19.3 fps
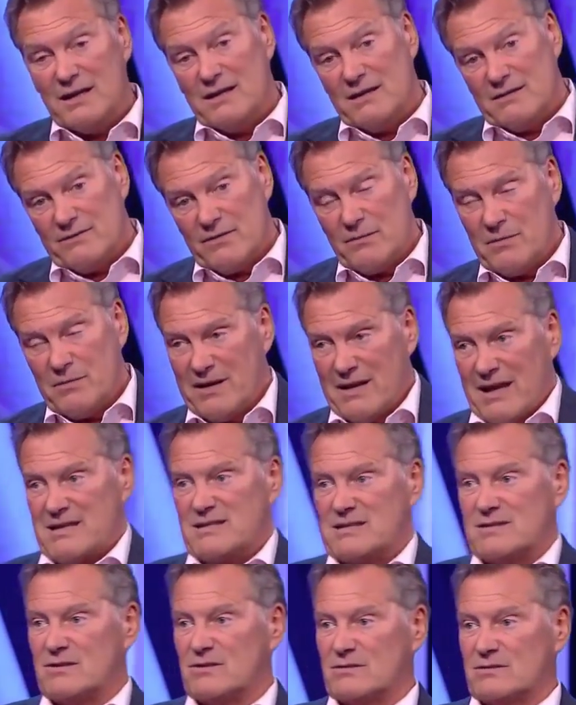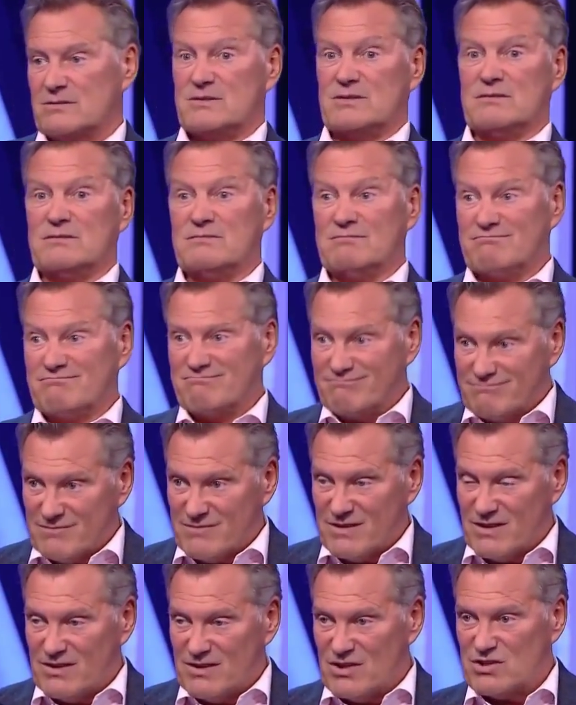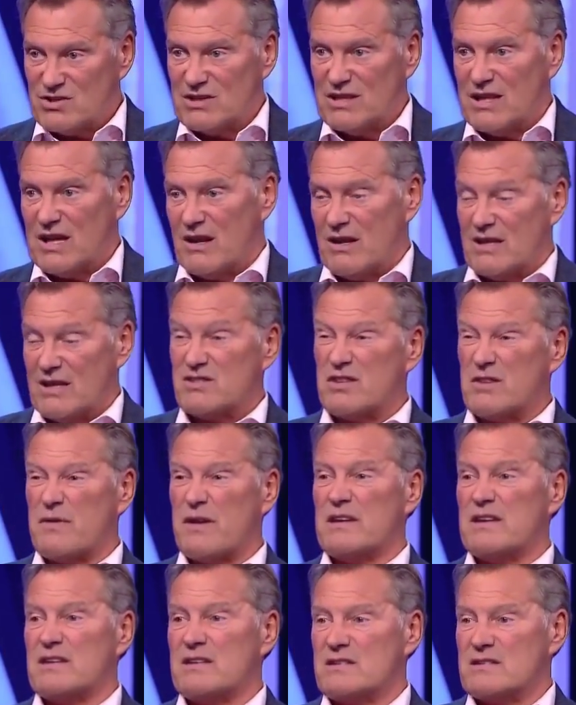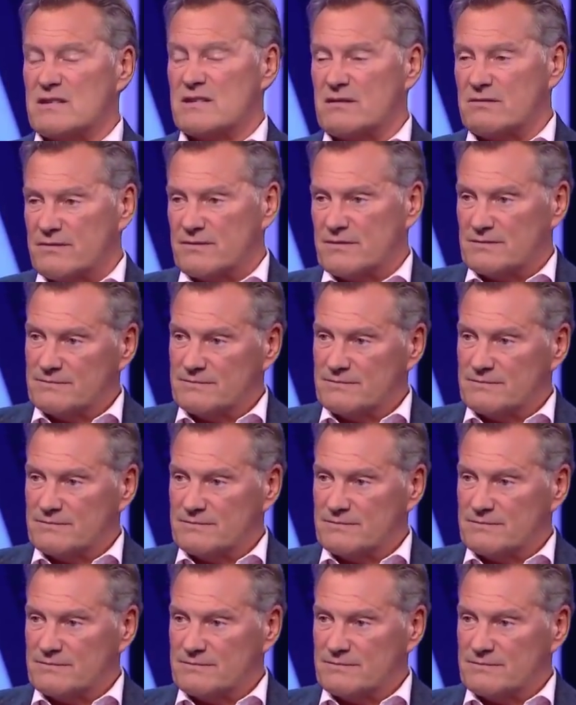Yeah. For me, that's not initially. That's defending yourself.